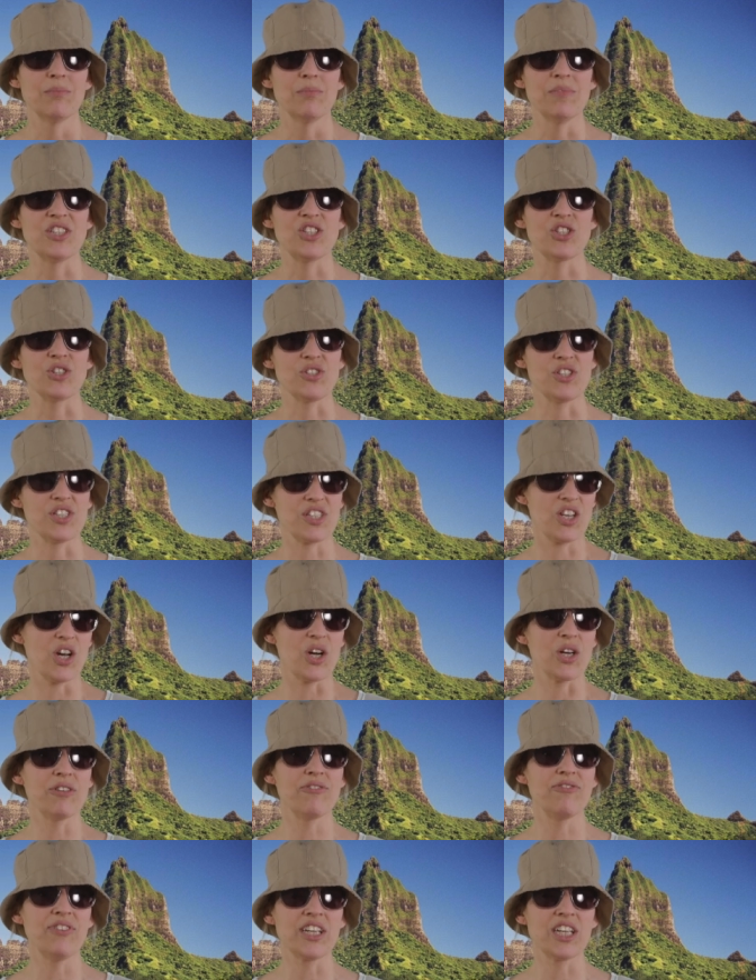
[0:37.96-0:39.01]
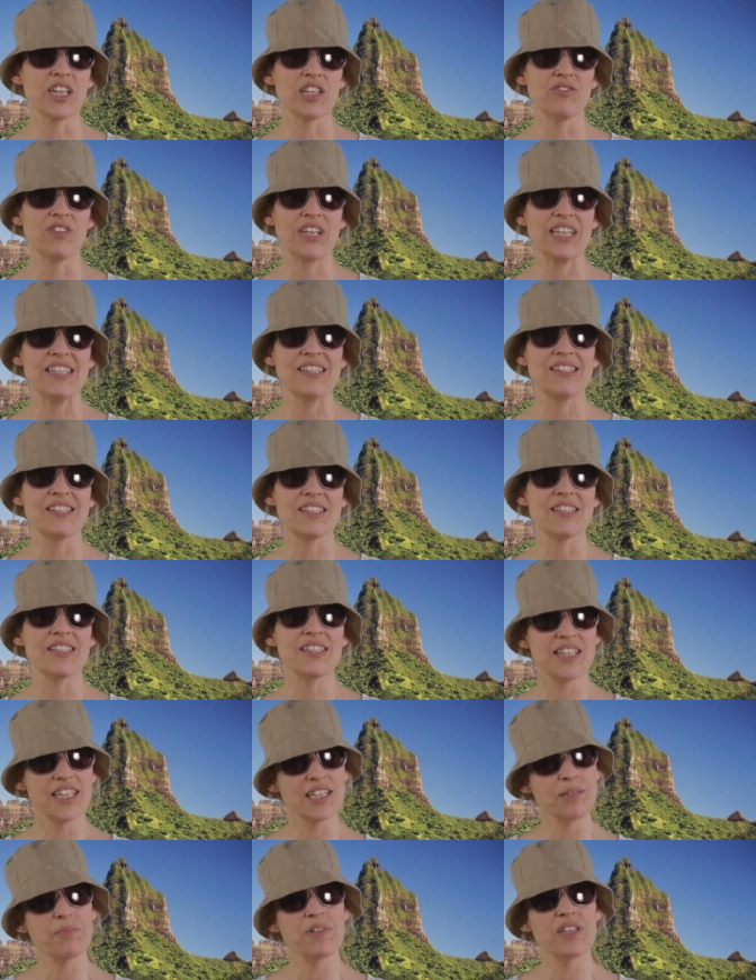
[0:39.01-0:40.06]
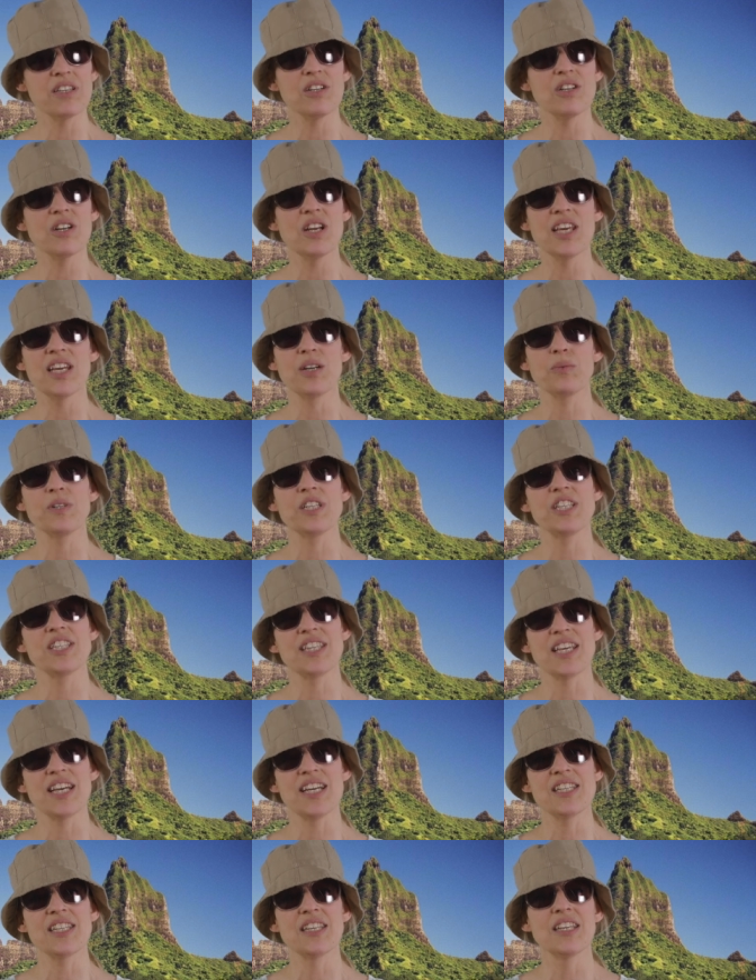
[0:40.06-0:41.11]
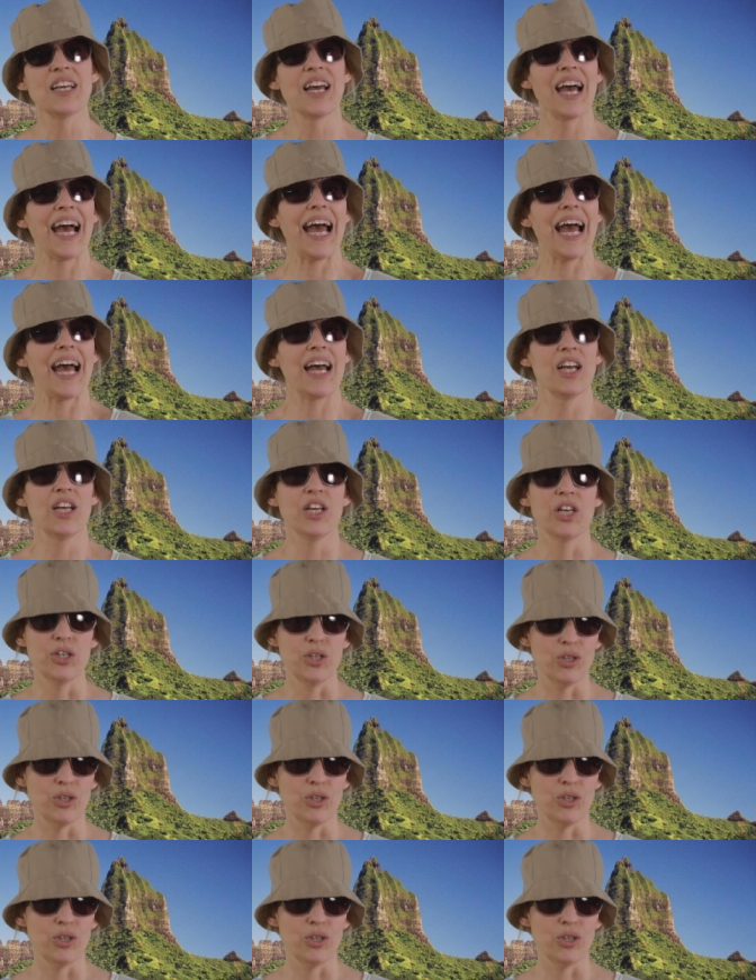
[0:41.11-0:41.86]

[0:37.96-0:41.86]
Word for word: Mr. Scarfinger released a statement earlier which said, Ha!